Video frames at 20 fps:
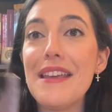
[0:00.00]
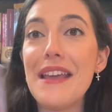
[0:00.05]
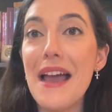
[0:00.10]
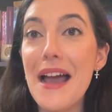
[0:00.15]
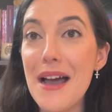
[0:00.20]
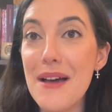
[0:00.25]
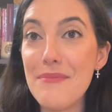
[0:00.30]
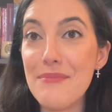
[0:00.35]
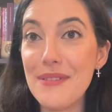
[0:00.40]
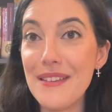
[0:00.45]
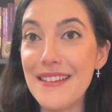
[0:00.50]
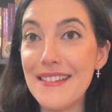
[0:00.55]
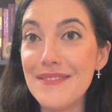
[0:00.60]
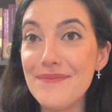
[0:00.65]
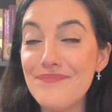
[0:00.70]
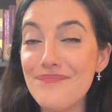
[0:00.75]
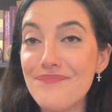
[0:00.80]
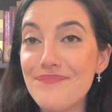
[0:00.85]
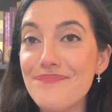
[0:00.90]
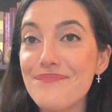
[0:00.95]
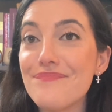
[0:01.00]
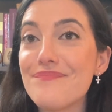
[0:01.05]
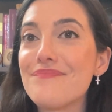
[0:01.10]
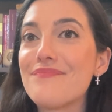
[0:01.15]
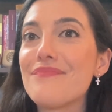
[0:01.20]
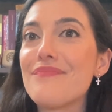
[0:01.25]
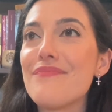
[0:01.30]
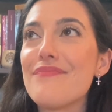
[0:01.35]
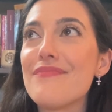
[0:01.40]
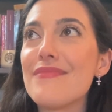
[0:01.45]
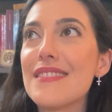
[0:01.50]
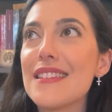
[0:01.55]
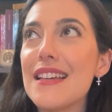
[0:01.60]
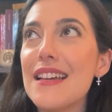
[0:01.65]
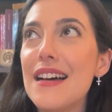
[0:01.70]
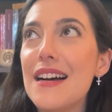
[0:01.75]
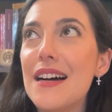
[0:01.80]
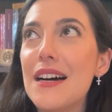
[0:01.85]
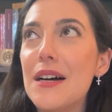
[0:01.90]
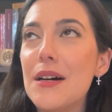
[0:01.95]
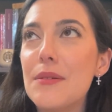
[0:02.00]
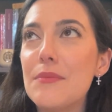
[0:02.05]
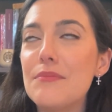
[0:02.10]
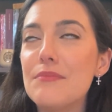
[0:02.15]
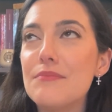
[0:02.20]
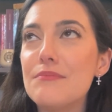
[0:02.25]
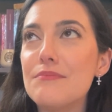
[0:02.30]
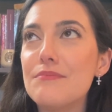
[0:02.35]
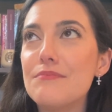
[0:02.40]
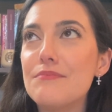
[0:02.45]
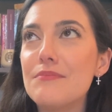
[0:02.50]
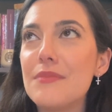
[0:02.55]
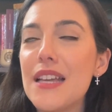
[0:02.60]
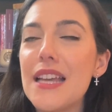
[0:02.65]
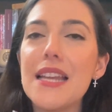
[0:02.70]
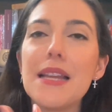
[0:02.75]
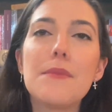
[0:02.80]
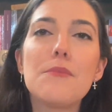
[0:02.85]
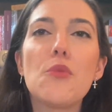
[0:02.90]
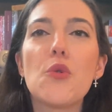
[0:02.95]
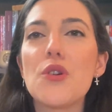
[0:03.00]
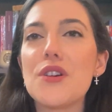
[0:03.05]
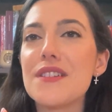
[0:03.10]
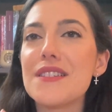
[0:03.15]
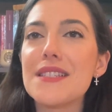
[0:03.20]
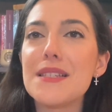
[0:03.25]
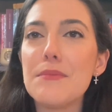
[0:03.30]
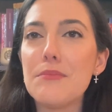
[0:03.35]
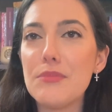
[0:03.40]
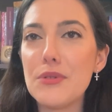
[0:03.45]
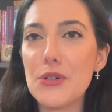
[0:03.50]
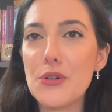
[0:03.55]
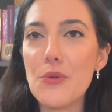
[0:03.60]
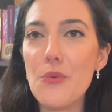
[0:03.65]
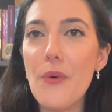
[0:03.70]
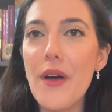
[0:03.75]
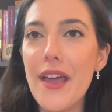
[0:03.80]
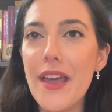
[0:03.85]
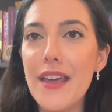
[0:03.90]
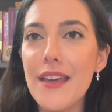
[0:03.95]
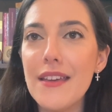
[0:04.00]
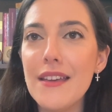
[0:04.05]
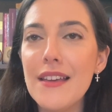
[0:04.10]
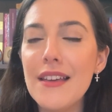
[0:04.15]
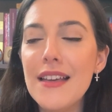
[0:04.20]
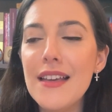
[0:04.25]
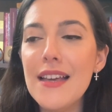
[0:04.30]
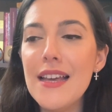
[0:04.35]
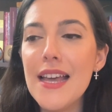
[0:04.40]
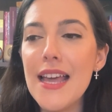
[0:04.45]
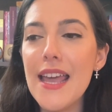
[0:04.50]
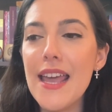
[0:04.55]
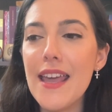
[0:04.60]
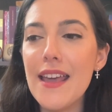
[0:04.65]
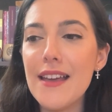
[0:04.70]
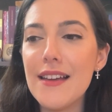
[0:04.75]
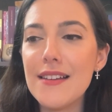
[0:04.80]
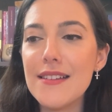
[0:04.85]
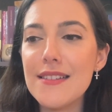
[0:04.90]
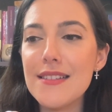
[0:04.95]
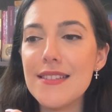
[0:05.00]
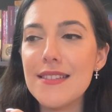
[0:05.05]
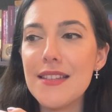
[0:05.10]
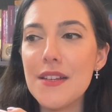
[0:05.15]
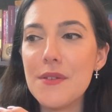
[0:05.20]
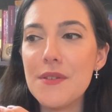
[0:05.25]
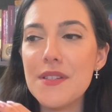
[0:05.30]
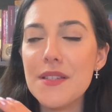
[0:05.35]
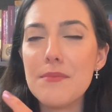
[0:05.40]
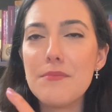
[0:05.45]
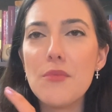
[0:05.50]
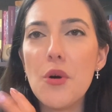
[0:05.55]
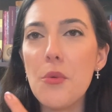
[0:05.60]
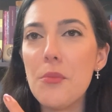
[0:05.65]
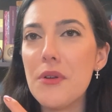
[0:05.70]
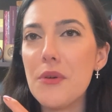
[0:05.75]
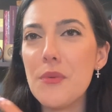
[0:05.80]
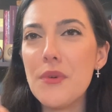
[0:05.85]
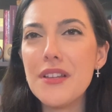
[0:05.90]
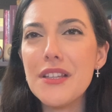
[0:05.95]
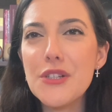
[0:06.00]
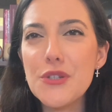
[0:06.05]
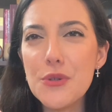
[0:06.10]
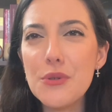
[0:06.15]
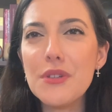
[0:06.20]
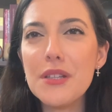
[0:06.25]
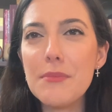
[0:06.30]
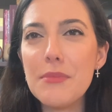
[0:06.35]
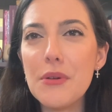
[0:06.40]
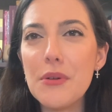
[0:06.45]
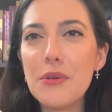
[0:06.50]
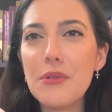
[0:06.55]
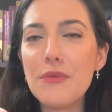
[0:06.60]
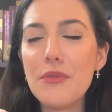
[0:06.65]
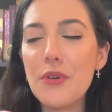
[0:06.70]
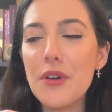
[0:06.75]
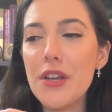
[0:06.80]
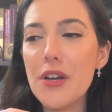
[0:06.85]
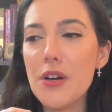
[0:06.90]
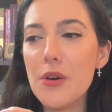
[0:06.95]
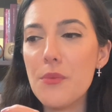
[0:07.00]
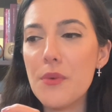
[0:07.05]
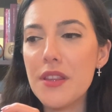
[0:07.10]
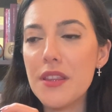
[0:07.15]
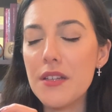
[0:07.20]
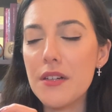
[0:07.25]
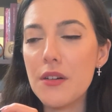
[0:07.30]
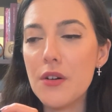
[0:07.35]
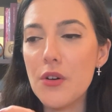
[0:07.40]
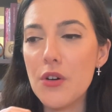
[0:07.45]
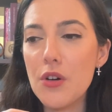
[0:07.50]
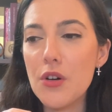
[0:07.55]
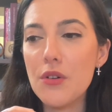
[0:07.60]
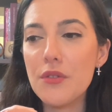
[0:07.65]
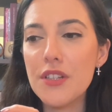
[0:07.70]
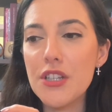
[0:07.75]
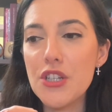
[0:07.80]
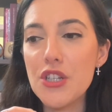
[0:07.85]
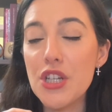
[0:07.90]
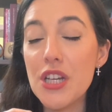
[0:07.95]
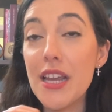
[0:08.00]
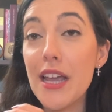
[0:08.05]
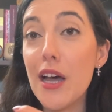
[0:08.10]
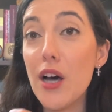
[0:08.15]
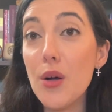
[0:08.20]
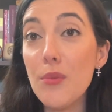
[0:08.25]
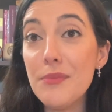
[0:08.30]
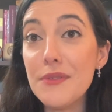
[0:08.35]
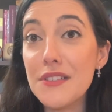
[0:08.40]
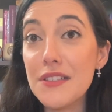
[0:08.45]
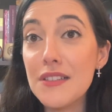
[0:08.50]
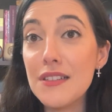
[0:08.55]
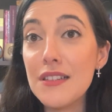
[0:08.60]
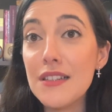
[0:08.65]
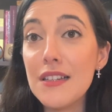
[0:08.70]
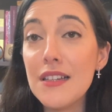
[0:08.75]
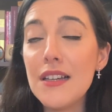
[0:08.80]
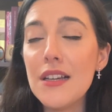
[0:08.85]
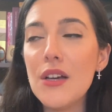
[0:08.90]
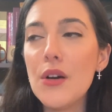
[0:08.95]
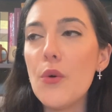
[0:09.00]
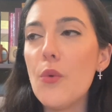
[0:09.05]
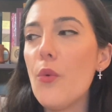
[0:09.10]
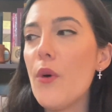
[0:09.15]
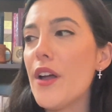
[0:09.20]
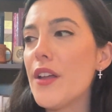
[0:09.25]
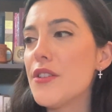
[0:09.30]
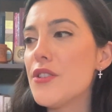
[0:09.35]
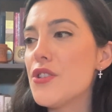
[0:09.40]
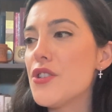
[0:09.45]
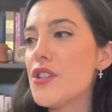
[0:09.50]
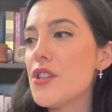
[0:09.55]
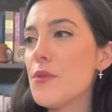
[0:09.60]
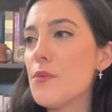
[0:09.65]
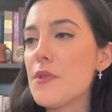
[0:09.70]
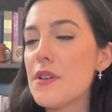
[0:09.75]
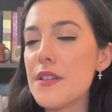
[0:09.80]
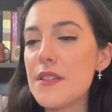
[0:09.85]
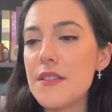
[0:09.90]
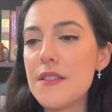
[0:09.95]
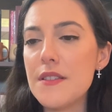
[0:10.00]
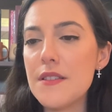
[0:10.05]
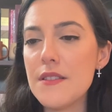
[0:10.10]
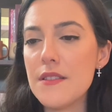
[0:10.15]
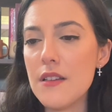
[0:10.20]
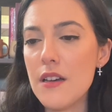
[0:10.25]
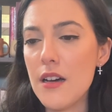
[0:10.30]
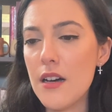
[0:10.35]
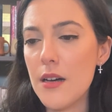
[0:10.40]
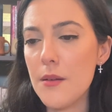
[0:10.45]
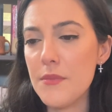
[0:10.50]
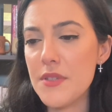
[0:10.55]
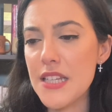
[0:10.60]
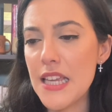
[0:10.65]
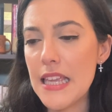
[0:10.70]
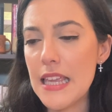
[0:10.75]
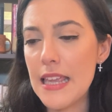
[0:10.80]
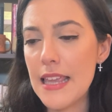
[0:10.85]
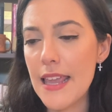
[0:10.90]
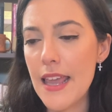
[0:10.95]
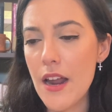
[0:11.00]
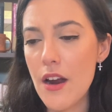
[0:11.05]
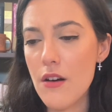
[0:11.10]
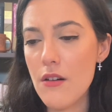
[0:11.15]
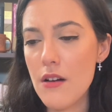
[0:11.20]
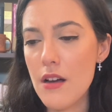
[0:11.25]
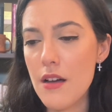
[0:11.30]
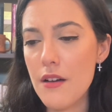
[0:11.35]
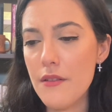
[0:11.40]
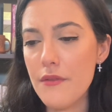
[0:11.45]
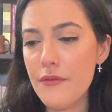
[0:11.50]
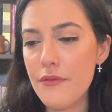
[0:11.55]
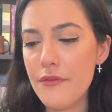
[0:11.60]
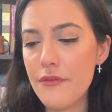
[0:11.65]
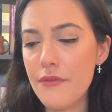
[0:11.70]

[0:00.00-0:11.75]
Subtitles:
happy in a more simpler way. And there is a moment really truly beautiful here with a girl that she helped when she was taking care of